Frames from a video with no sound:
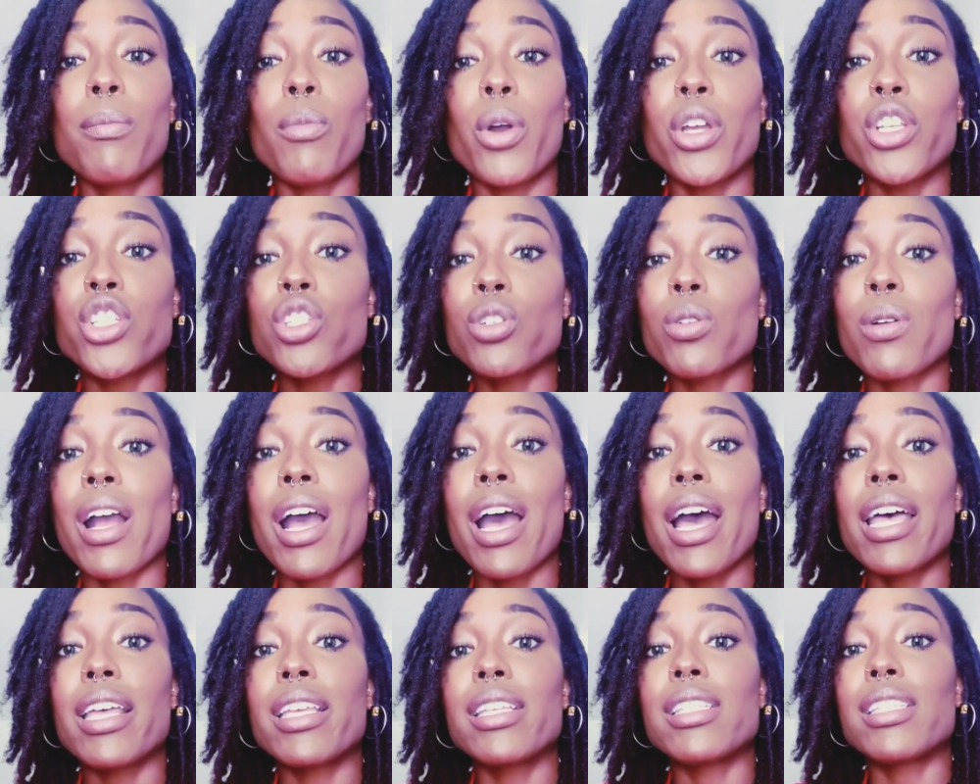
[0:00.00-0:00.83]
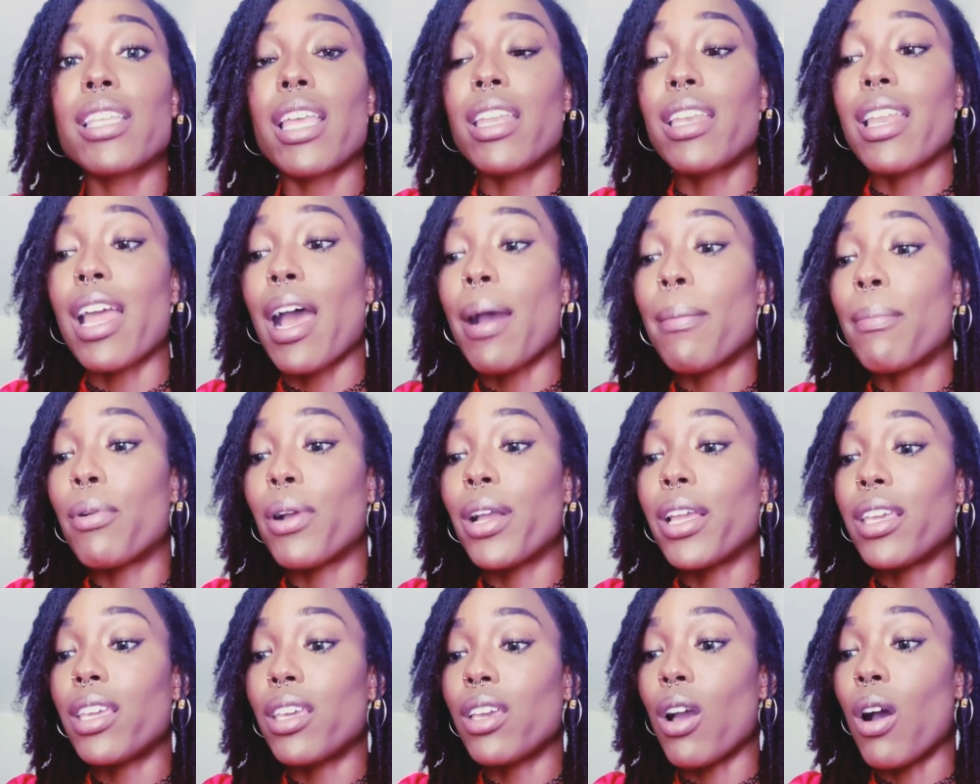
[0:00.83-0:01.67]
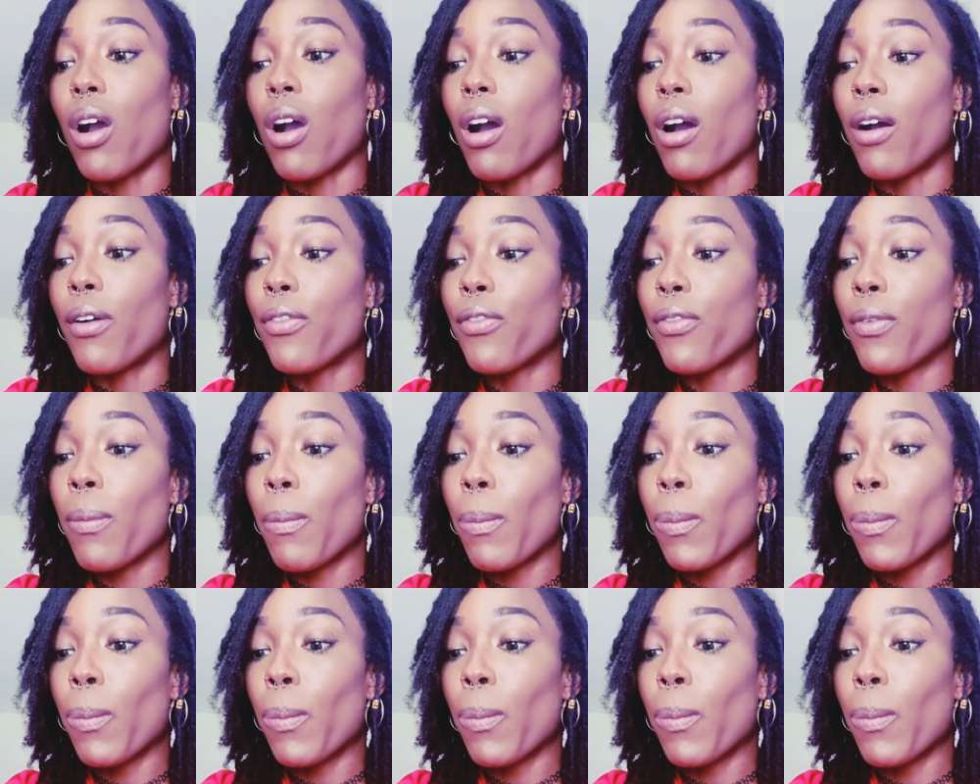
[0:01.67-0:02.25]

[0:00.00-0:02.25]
moisturized, and not breaking off.